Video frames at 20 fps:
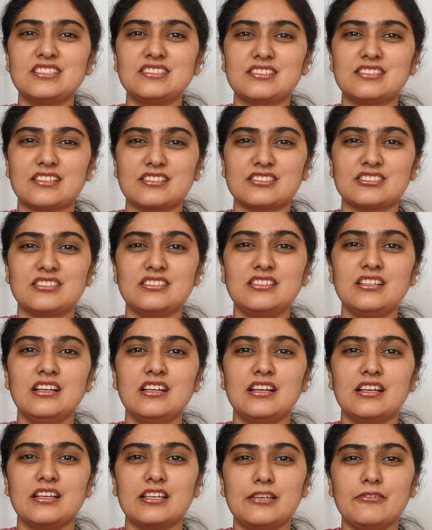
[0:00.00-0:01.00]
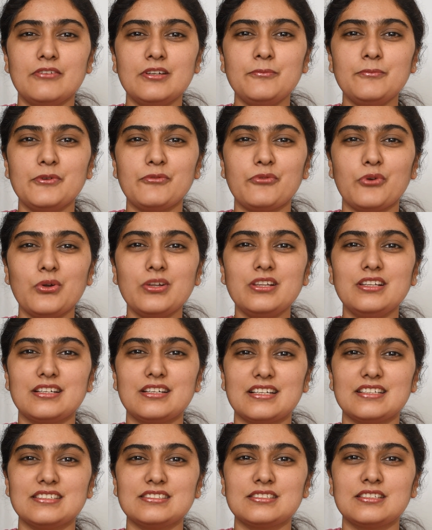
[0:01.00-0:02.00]
instruction given before the
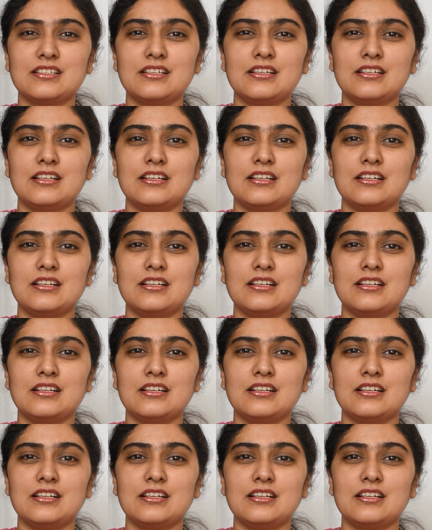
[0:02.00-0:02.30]
test,